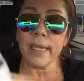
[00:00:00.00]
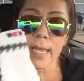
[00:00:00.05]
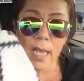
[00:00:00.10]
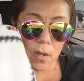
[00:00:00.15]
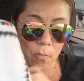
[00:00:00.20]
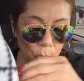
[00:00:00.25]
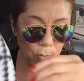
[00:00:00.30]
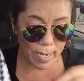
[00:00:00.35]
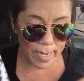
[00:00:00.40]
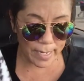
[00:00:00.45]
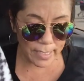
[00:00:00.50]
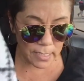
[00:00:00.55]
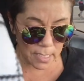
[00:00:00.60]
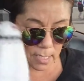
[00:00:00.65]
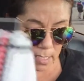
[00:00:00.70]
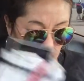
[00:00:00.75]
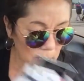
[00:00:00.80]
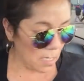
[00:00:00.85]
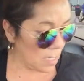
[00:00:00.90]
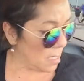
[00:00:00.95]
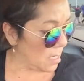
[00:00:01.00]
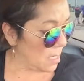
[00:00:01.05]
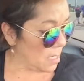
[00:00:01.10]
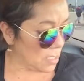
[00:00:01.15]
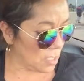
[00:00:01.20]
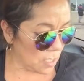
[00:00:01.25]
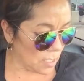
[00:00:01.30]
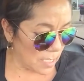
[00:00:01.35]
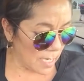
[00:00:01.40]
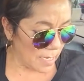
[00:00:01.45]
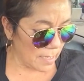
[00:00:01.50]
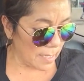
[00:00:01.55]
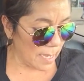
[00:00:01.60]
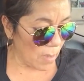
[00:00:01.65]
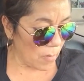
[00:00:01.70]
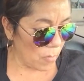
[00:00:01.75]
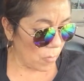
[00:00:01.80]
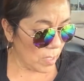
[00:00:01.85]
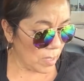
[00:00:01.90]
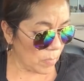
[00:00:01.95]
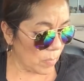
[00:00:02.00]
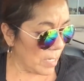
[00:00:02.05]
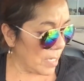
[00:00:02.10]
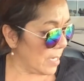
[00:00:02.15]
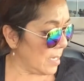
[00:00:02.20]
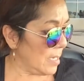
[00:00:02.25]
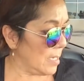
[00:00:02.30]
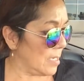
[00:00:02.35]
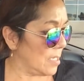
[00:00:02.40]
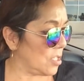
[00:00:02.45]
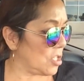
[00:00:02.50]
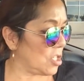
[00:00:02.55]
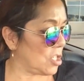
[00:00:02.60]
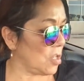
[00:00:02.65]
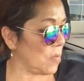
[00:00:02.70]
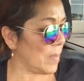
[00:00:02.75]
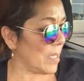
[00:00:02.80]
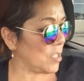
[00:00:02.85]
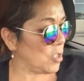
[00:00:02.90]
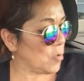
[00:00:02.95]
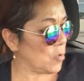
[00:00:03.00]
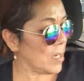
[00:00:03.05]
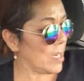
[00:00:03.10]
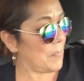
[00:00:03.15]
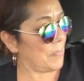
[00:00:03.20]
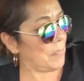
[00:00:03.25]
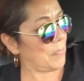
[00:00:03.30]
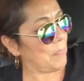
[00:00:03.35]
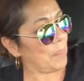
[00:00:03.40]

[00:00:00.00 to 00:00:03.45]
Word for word: can't wait to take that with me to my trip.